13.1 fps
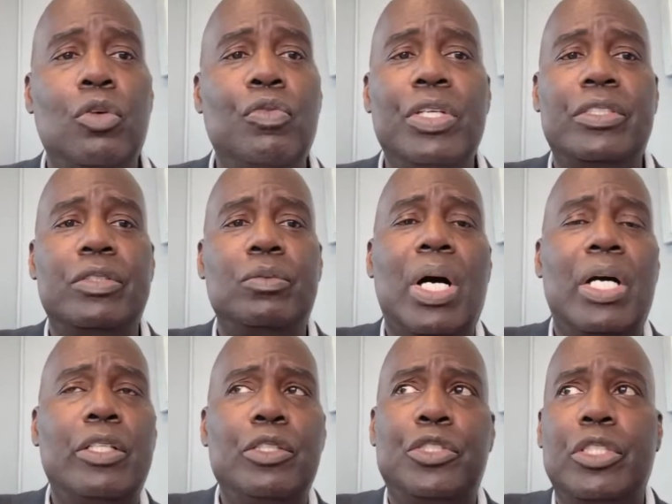reason
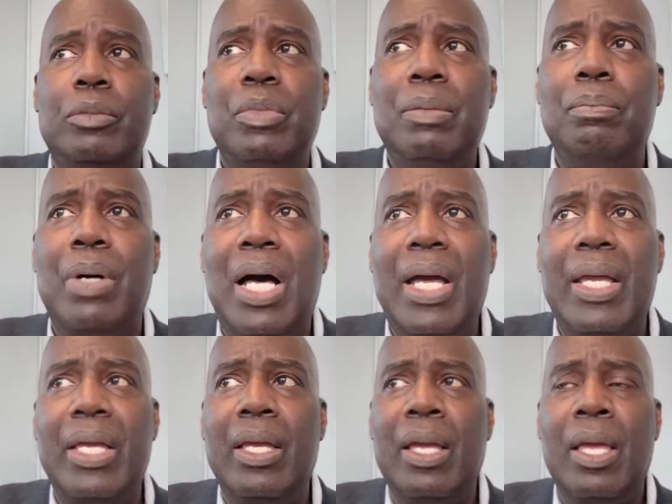why you shouldn't be
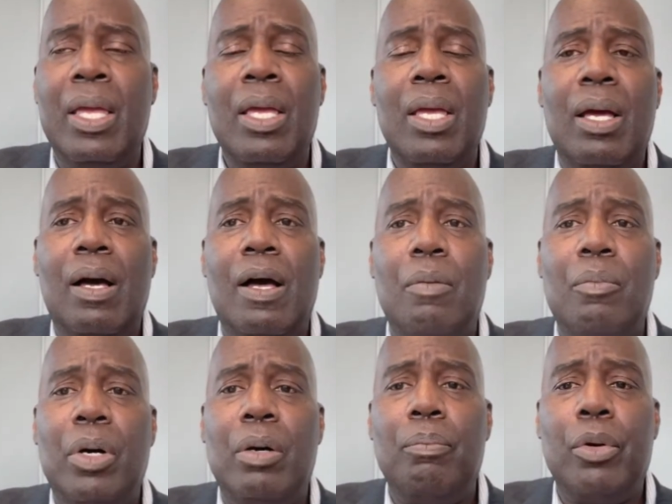buying
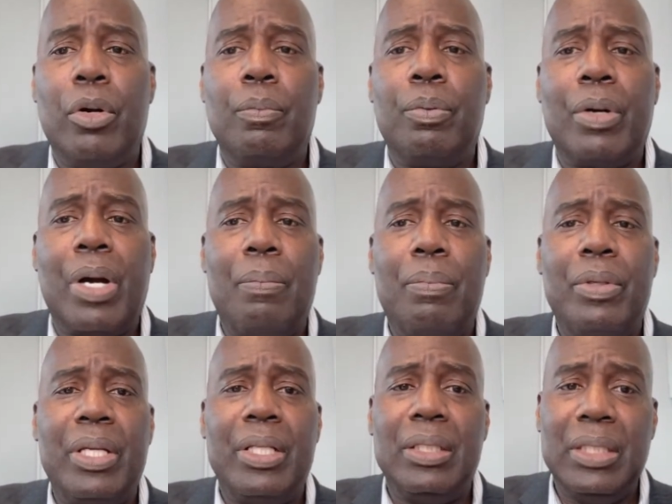a BRRRR
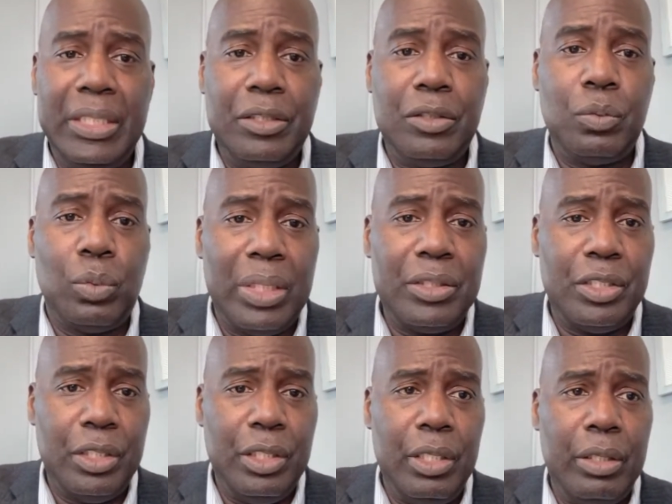property at least
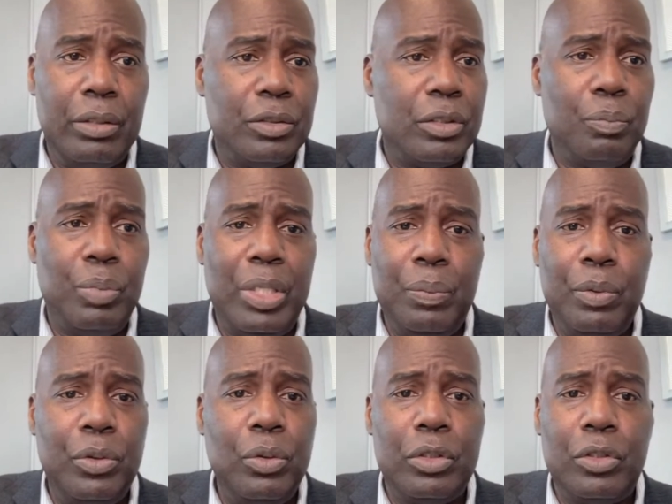once a year. Some
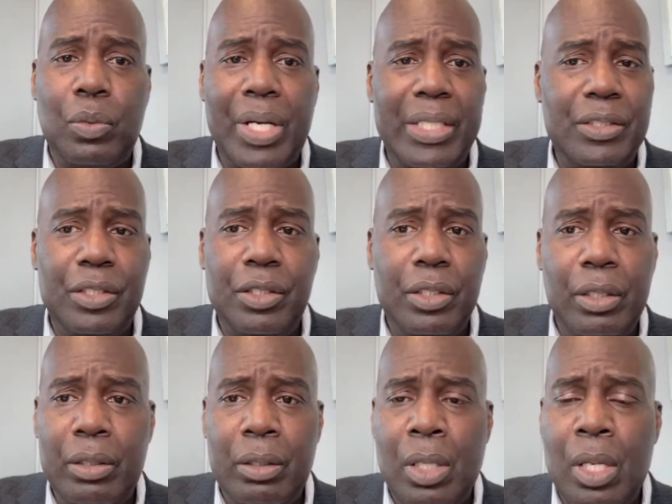people do it twice a
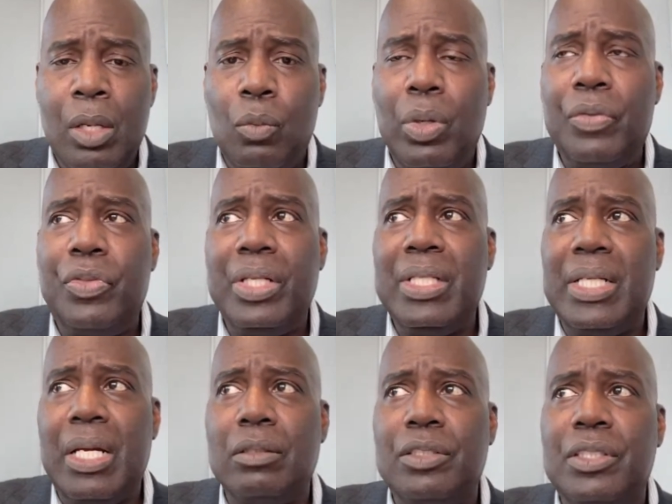year. One thing
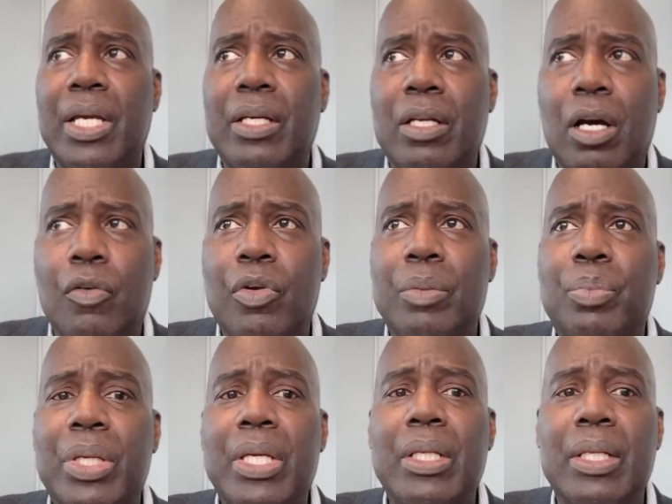that I'll say and I'll
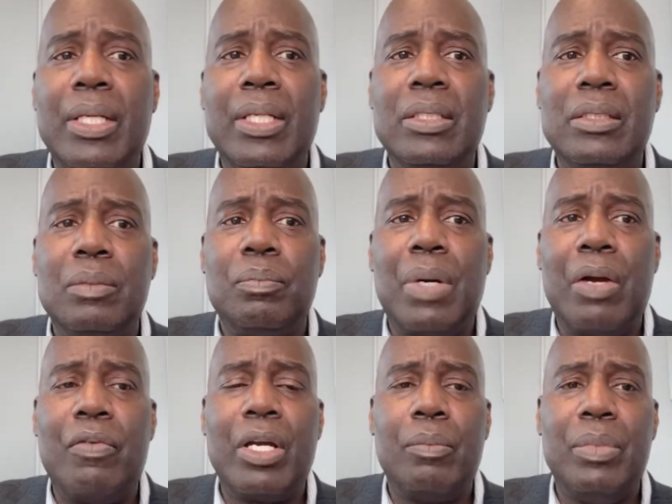repeat is
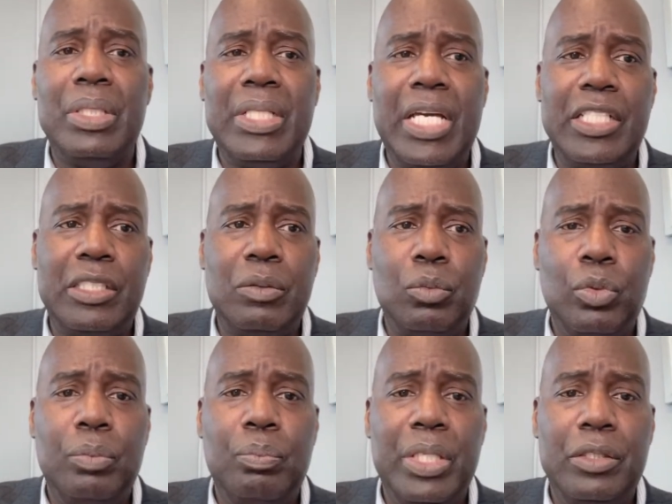my recommendation
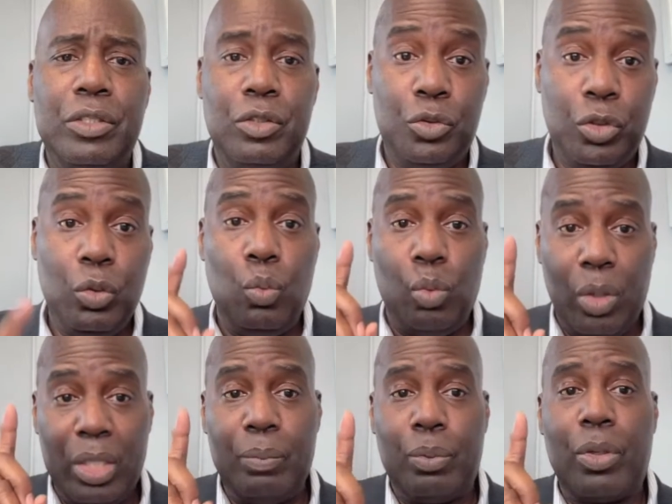would be to do
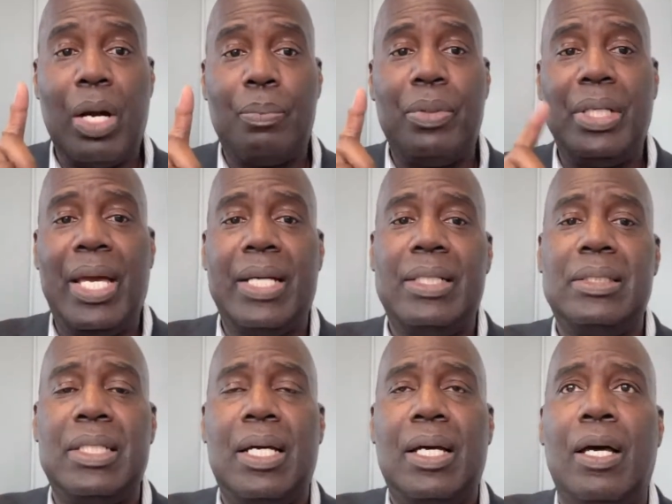one property at a
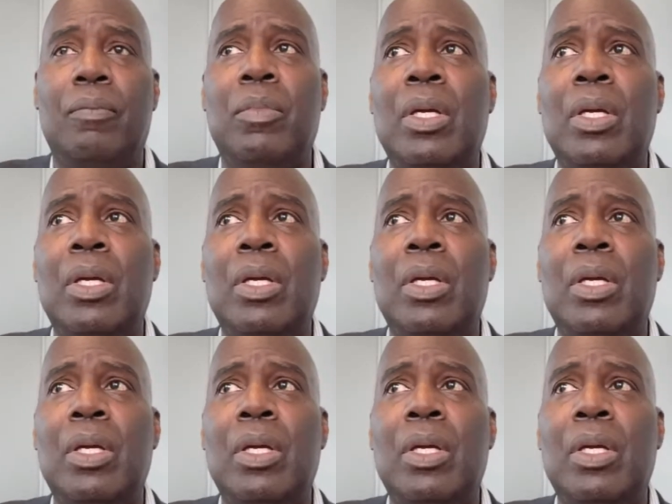time,